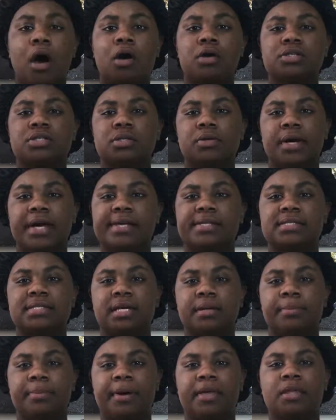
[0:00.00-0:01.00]
Also, heads
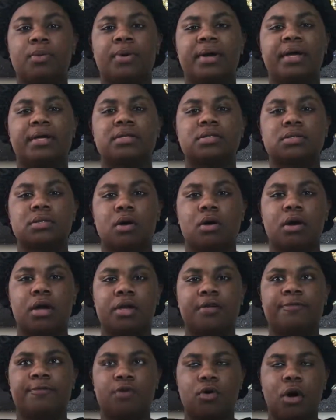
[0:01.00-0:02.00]
up, by the way,
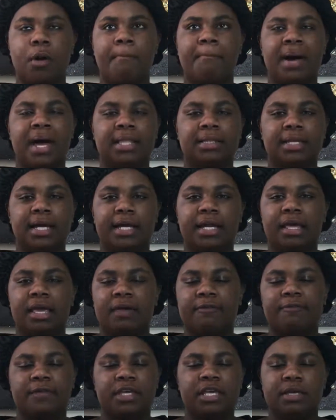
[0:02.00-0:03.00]
sorry for my lighting
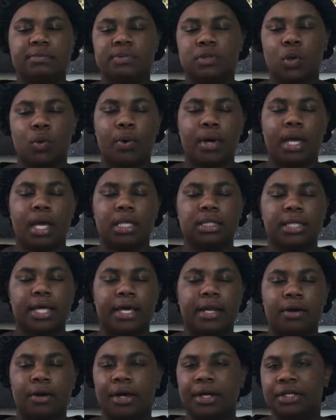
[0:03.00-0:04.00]
if it keeps going
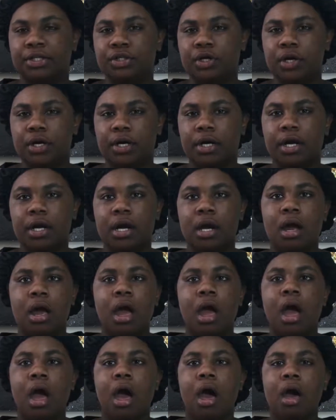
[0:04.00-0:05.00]
lighter and darker.
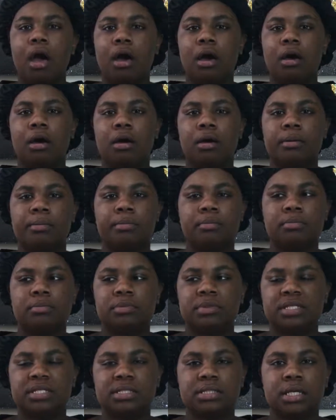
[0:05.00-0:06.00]

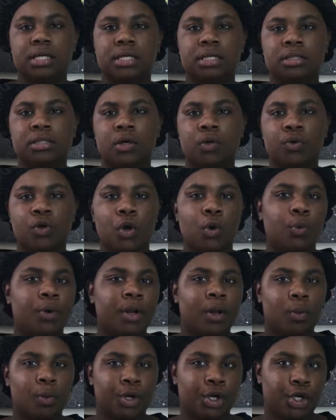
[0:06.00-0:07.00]
The sun don't know
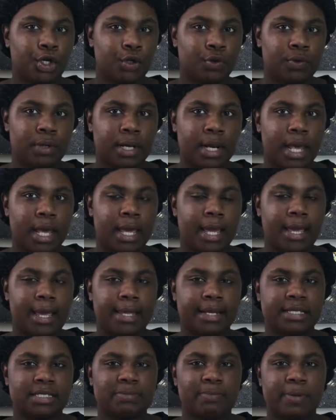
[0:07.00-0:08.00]
what it want to do today,
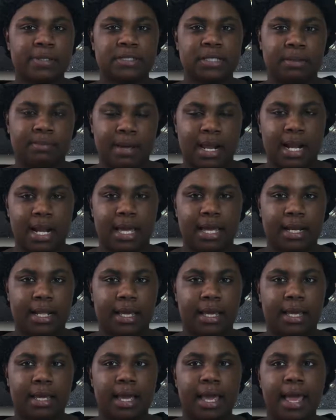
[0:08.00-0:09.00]
and it's messing up my
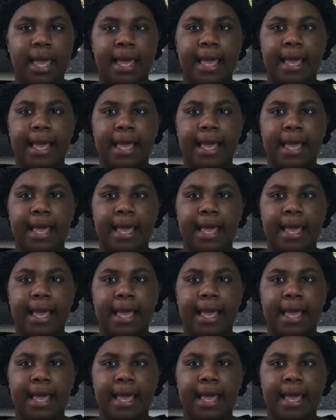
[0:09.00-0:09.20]
lighting.